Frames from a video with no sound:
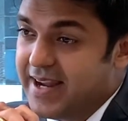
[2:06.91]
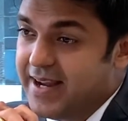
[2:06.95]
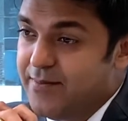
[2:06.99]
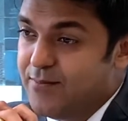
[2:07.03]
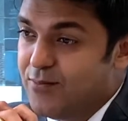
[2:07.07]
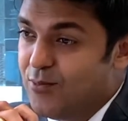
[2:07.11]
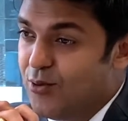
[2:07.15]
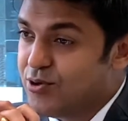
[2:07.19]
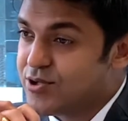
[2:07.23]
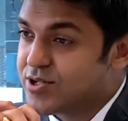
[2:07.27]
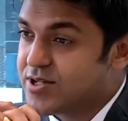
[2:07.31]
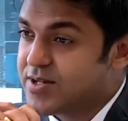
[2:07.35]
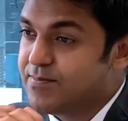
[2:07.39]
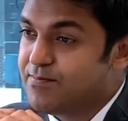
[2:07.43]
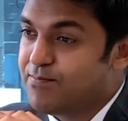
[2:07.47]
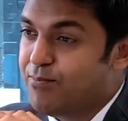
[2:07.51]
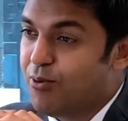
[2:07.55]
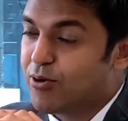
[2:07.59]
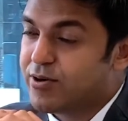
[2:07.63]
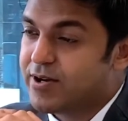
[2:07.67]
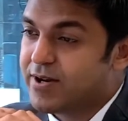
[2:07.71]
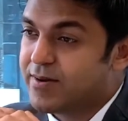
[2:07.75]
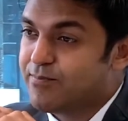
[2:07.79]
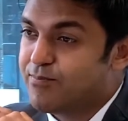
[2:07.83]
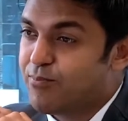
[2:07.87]
The second
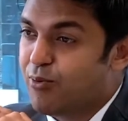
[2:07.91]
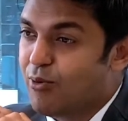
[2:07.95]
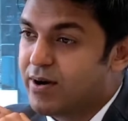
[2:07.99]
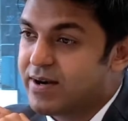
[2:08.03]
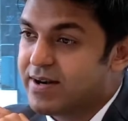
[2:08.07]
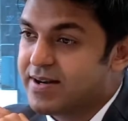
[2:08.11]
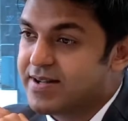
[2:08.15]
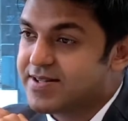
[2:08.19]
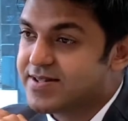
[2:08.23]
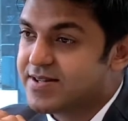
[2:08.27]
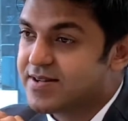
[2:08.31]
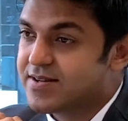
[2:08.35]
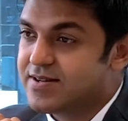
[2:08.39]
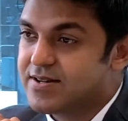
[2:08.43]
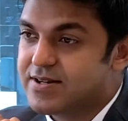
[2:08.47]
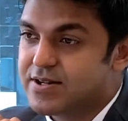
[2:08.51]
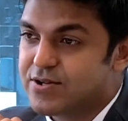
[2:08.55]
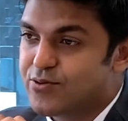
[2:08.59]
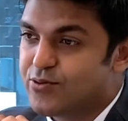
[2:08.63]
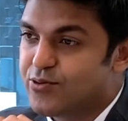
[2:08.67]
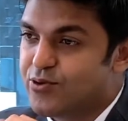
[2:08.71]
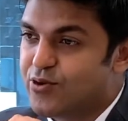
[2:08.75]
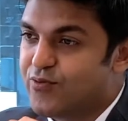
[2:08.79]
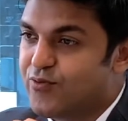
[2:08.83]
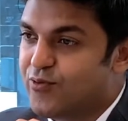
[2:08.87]
most important point
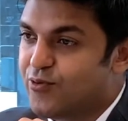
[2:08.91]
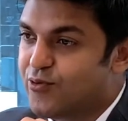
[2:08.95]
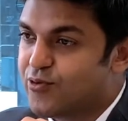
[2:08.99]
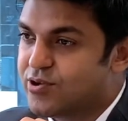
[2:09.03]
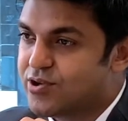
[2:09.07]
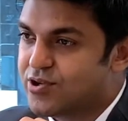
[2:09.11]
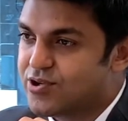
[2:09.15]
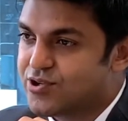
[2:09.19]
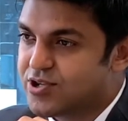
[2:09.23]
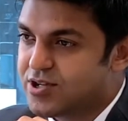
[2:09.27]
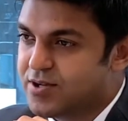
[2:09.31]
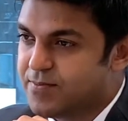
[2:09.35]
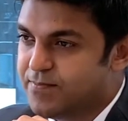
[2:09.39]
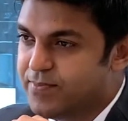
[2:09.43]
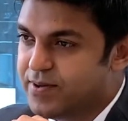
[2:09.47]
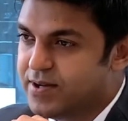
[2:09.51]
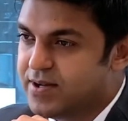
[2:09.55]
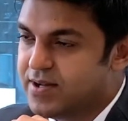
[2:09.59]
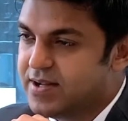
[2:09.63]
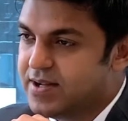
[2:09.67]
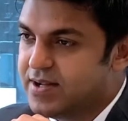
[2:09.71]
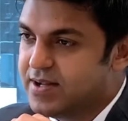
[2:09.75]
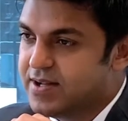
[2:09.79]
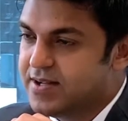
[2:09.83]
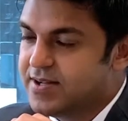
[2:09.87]
is the control of
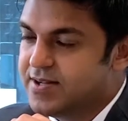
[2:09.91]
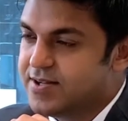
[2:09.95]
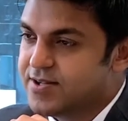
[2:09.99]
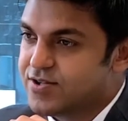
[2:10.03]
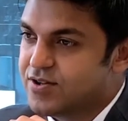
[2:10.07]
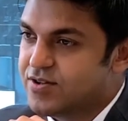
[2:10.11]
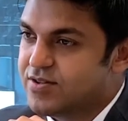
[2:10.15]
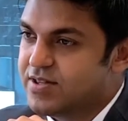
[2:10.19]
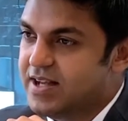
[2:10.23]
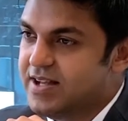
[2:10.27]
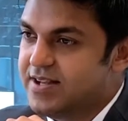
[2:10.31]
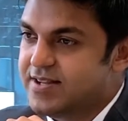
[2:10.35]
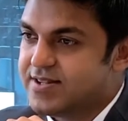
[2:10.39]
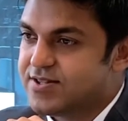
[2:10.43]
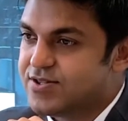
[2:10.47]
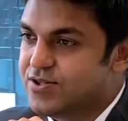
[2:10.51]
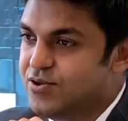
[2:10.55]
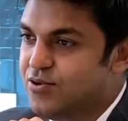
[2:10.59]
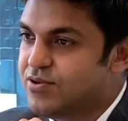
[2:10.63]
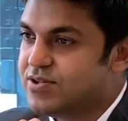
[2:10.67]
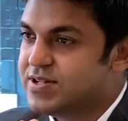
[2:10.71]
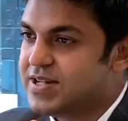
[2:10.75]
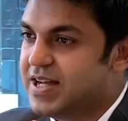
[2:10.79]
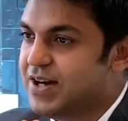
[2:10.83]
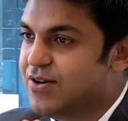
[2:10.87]
ownership. So
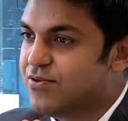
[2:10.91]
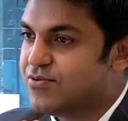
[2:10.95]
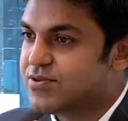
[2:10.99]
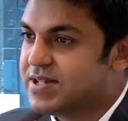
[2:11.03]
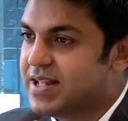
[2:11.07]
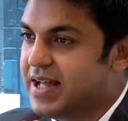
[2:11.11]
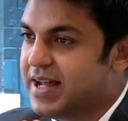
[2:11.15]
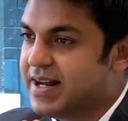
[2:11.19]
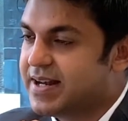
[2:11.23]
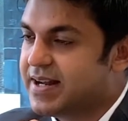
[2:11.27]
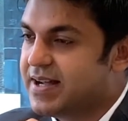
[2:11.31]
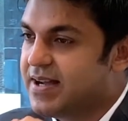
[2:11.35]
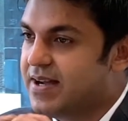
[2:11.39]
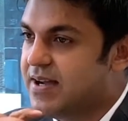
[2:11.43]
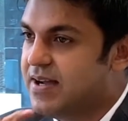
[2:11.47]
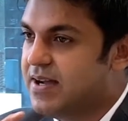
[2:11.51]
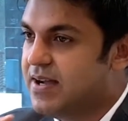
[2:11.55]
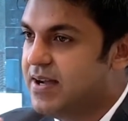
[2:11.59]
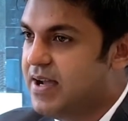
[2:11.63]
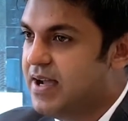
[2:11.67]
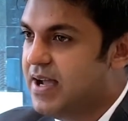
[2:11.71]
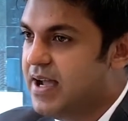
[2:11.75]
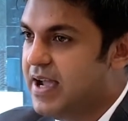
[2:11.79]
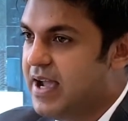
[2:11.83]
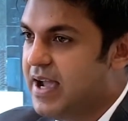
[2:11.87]
there is no doubt
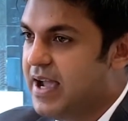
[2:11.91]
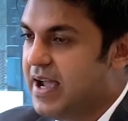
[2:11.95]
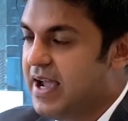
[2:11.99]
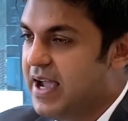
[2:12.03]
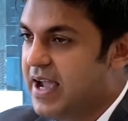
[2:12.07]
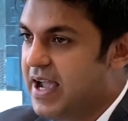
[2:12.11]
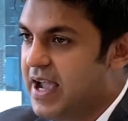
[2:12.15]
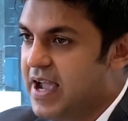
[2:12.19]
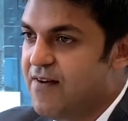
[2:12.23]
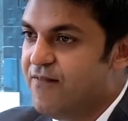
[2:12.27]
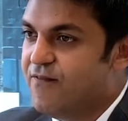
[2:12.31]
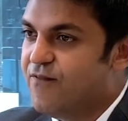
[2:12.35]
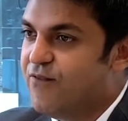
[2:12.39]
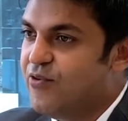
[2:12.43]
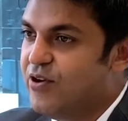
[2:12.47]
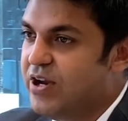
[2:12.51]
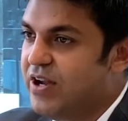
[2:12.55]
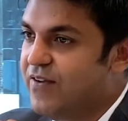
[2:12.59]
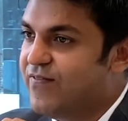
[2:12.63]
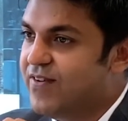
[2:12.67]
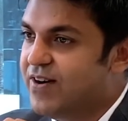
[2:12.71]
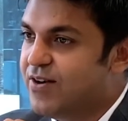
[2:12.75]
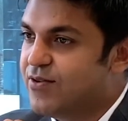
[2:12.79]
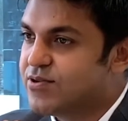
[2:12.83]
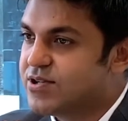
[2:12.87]
that
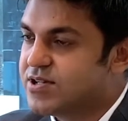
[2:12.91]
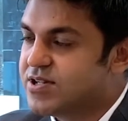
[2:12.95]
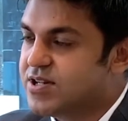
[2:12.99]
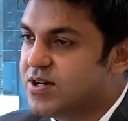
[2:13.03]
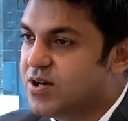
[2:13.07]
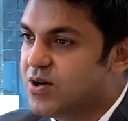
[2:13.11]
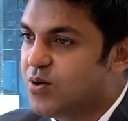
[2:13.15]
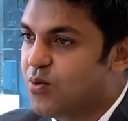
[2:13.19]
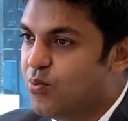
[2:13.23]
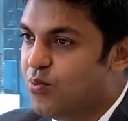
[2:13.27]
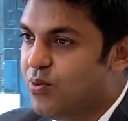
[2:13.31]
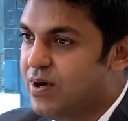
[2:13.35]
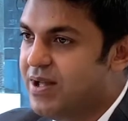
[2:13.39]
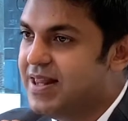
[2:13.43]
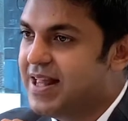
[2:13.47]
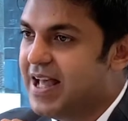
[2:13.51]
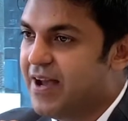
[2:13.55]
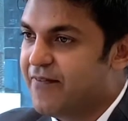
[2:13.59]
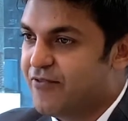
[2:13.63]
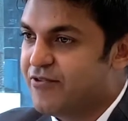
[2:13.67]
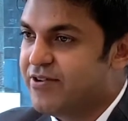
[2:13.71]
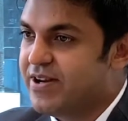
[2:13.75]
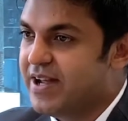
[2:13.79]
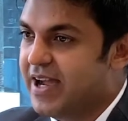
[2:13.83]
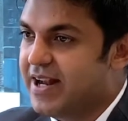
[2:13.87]
every founder
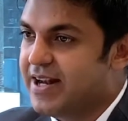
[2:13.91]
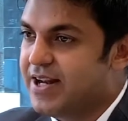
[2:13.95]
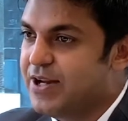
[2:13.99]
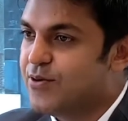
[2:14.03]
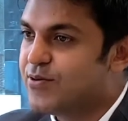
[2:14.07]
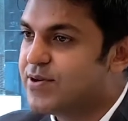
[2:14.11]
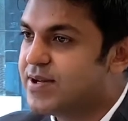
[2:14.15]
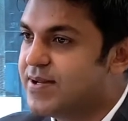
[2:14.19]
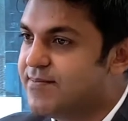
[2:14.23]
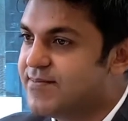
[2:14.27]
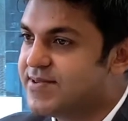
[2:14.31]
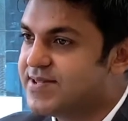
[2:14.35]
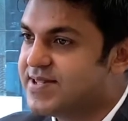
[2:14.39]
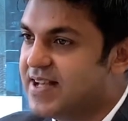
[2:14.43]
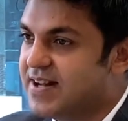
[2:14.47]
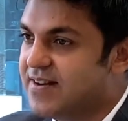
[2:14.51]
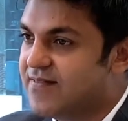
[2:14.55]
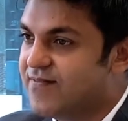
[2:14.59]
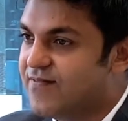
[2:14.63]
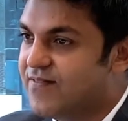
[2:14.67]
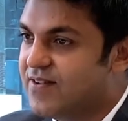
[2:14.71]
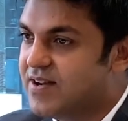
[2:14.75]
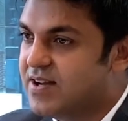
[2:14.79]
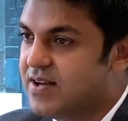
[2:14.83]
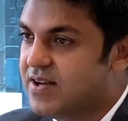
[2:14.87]
will have to dilute
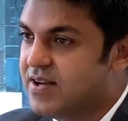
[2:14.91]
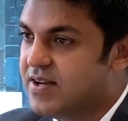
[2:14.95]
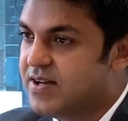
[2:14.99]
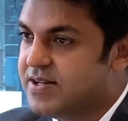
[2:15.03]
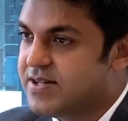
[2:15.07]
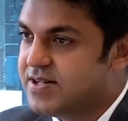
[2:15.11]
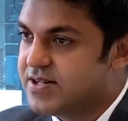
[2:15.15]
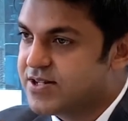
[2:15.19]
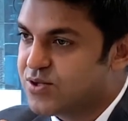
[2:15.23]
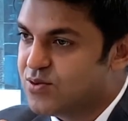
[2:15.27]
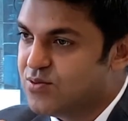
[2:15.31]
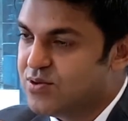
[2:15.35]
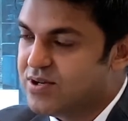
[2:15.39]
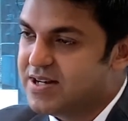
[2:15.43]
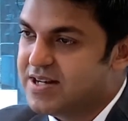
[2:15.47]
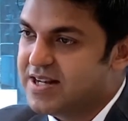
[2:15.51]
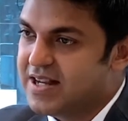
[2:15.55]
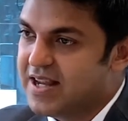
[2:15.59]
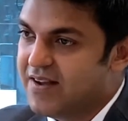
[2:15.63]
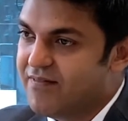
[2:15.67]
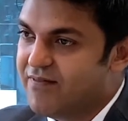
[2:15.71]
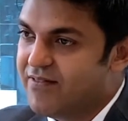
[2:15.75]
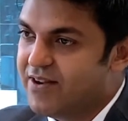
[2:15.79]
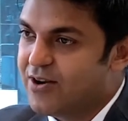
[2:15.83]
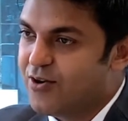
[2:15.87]
himself
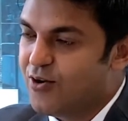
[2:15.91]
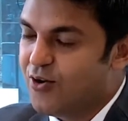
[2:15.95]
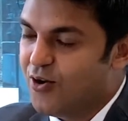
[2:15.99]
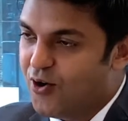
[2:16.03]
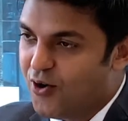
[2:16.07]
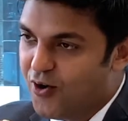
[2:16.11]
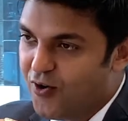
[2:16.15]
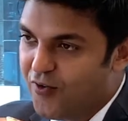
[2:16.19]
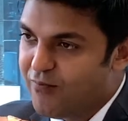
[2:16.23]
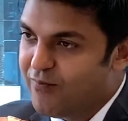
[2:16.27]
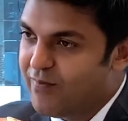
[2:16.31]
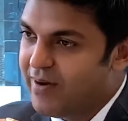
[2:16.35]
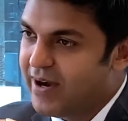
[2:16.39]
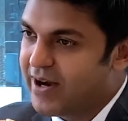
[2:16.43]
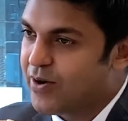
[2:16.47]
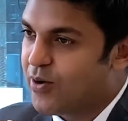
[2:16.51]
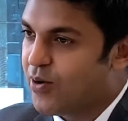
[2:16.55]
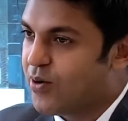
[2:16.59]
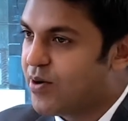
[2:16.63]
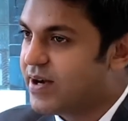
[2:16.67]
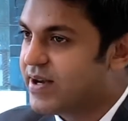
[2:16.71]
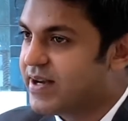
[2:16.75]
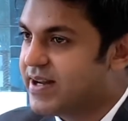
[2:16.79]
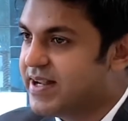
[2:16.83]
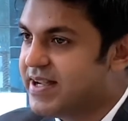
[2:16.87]
to a level
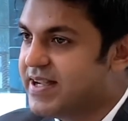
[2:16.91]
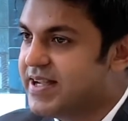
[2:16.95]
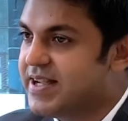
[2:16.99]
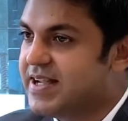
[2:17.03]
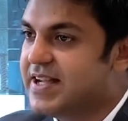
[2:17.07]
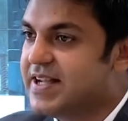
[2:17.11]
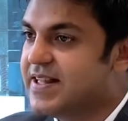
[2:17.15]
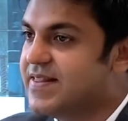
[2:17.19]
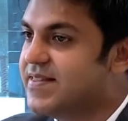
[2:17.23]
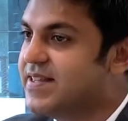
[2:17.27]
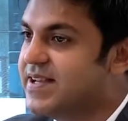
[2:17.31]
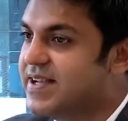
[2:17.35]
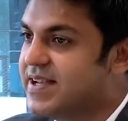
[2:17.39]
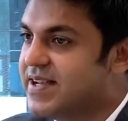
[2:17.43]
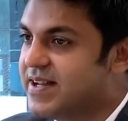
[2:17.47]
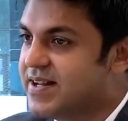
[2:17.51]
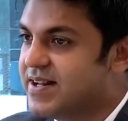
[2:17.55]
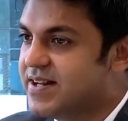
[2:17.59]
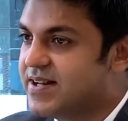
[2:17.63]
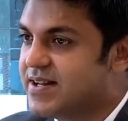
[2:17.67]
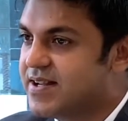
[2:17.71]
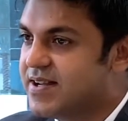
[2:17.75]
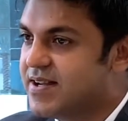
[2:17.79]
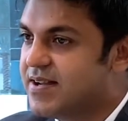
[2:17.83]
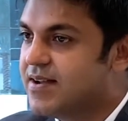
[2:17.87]
of minority
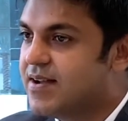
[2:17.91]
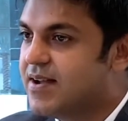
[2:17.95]
in the